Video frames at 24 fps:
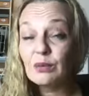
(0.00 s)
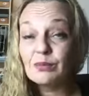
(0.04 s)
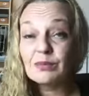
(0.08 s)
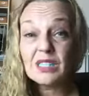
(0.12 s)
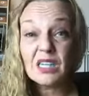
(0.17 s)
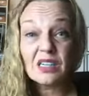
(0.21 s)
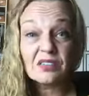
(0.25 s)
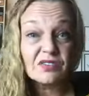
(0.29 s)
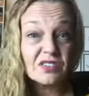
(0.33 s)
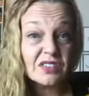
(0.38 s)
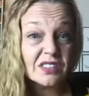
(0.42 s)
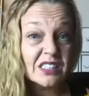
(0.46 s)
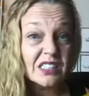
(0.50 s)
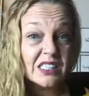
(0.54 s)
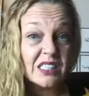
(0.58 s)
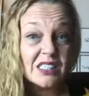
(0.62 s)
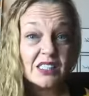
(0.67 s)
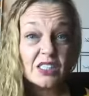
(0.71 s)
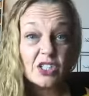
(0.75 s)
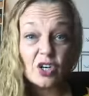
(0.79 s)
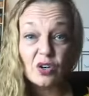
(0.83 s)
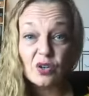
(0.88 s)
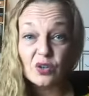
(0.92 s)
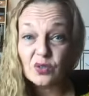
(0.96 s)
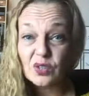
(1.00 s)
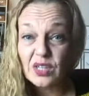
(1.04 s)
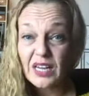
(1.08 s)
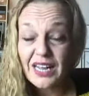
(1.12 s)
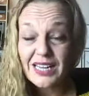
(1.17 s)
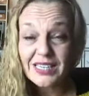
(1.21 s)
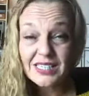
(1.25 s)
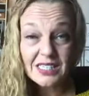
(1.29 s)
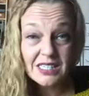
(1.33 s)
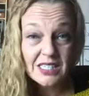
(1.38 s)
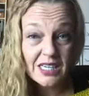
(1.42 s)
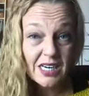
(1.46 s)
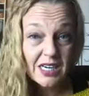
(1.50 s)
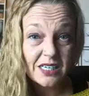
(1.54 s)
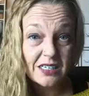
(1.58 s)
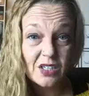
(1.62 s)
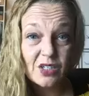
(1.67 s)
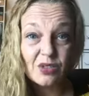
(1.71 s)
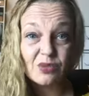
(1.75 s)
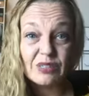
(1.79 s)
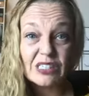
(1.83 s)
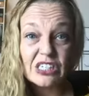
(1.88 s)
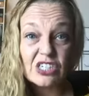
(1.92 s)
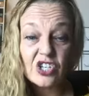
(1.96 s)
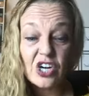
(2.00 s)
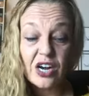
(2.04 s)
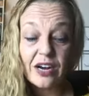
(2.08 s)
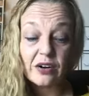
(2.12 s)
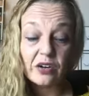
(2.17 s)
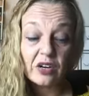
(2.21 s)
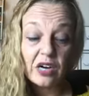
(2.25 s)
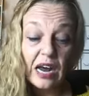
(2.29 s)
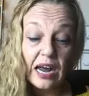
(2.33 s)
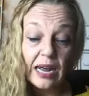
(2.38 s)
definitely don't hesitate to reach out.